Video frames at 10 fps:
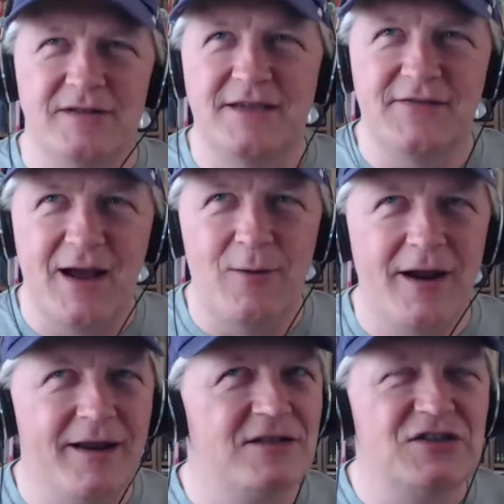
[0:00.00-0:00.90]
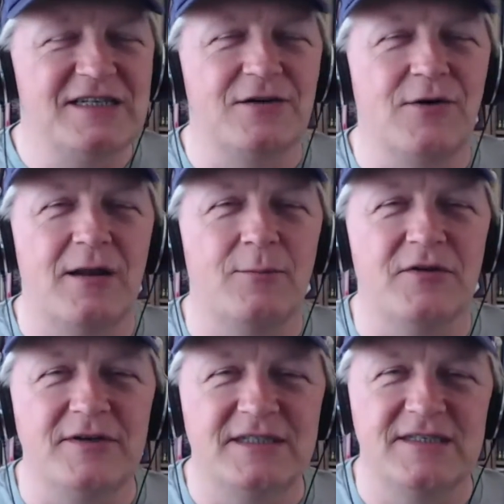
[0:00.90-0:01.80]
built it that way and it's just
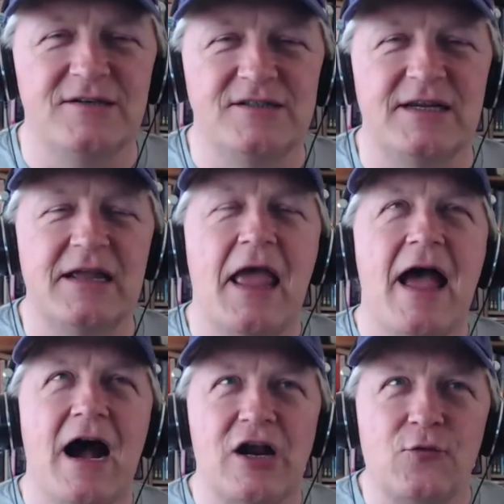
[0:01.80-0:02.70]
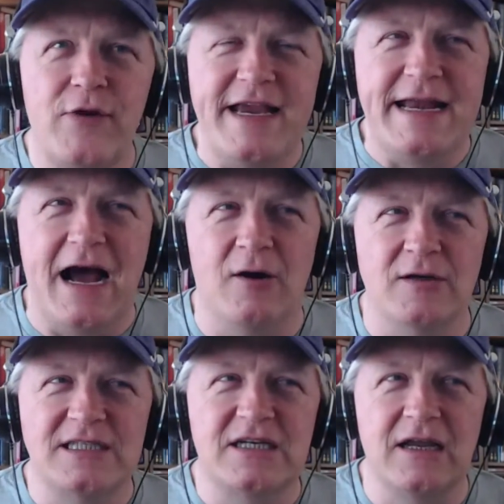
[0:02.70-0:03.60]
incredible there's there's a, a
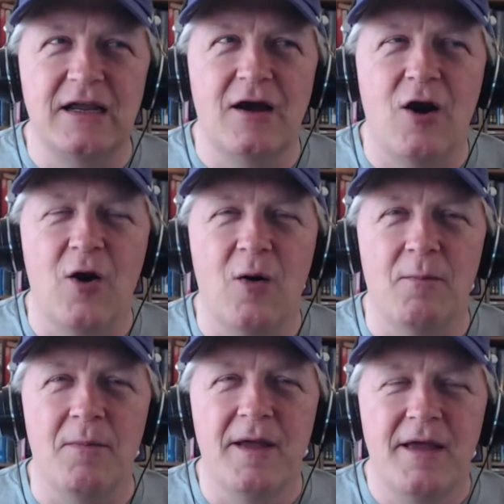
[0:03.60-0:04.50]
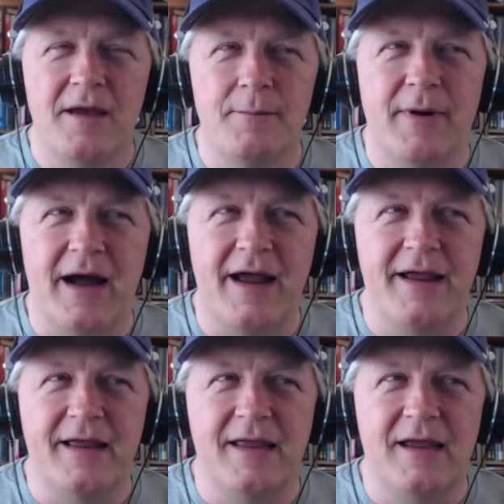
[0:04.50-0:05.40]
greenhouse home
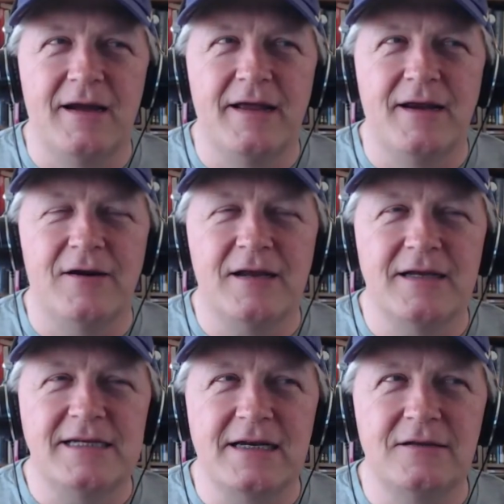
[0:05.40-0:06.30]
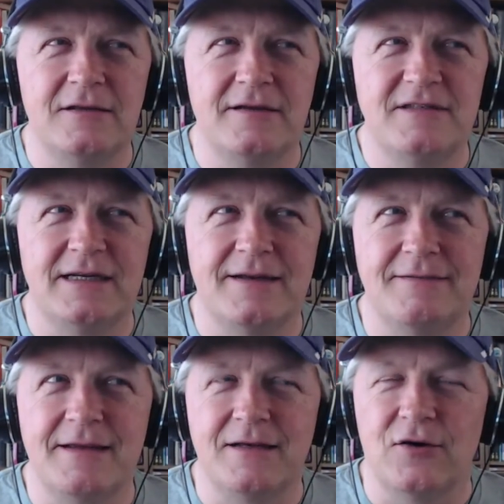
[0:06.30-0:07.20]
by uh, an architect who lives in
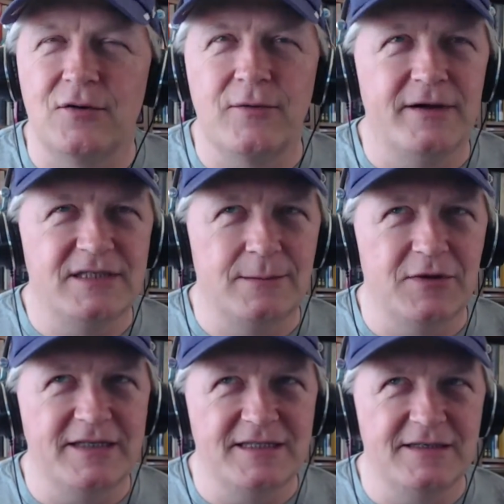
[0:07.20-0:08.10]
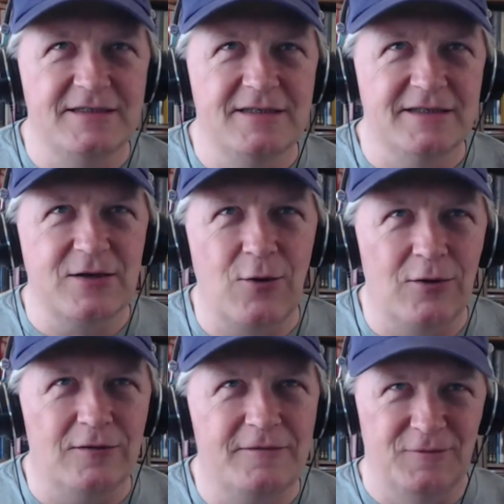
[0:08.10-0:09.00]
I think Norway or someplace that's that's
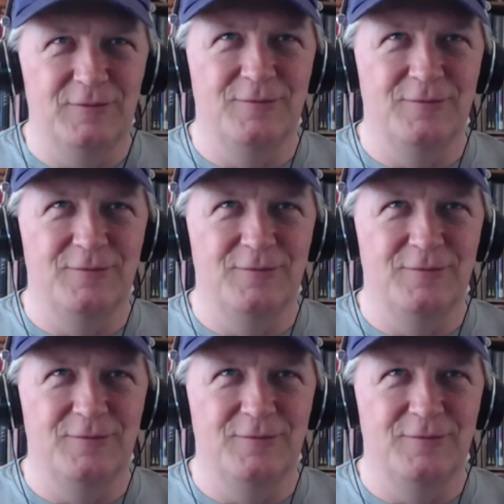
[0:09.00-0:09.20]
cold